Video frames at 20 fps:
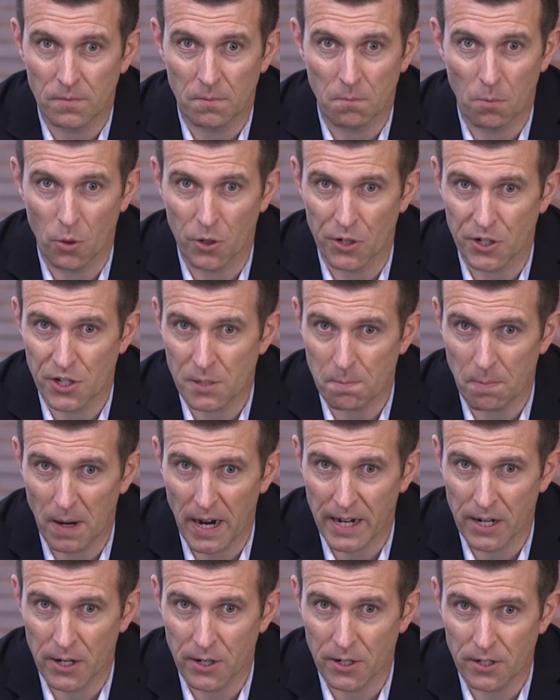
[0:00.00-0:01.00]
More
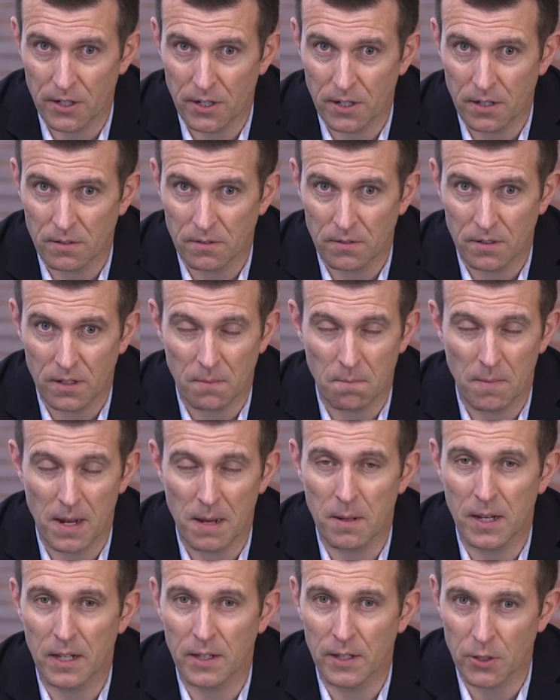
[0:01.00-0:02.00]
inspired,
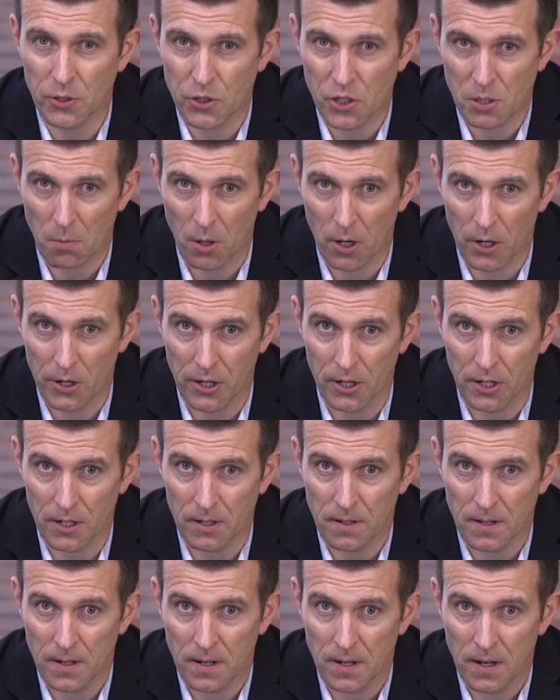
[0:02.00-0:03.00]
maybe a little smarter,
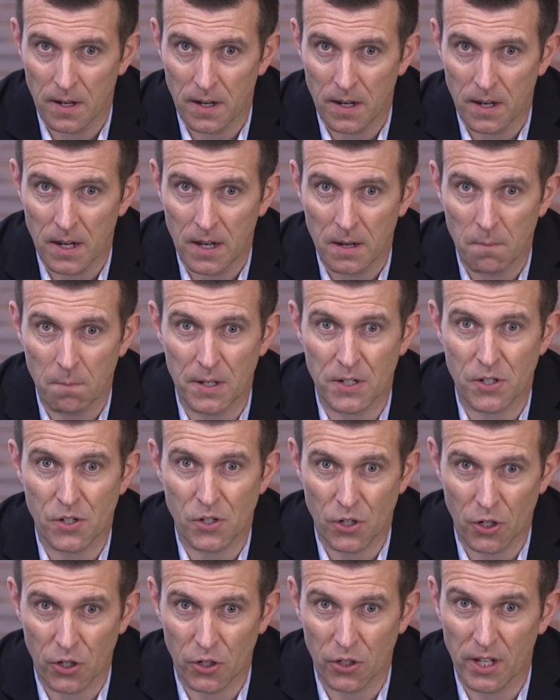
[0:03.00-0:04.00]
but
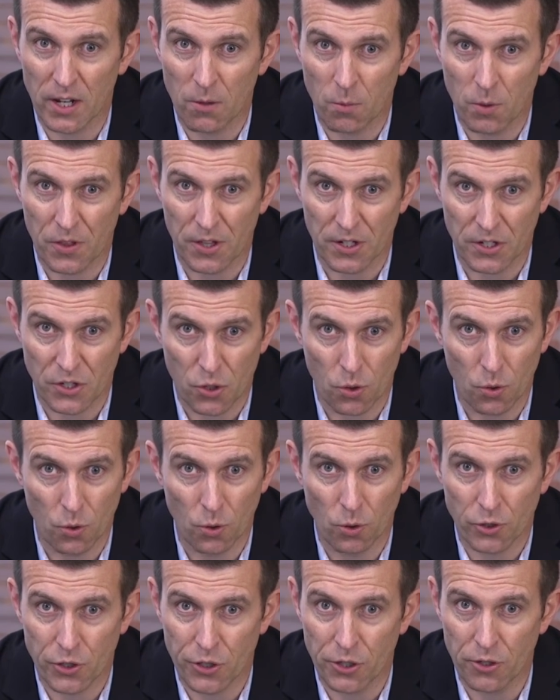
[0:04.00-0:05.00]
certainly with the
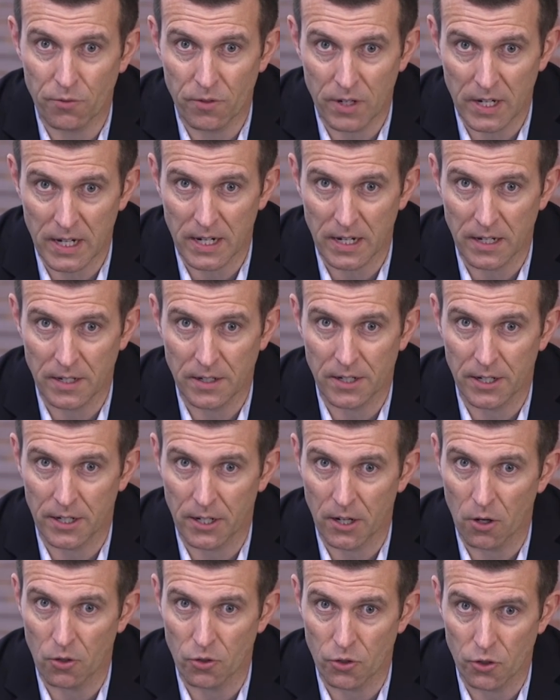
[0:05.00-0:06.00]
tools you need to
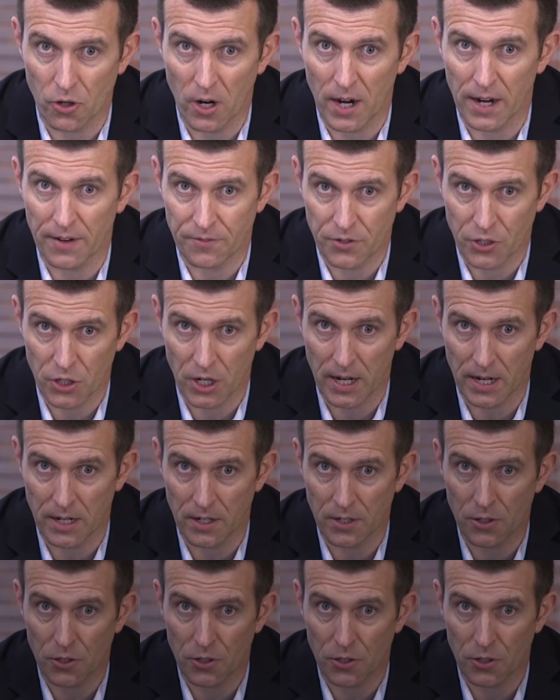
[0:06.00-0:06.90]
go drive change.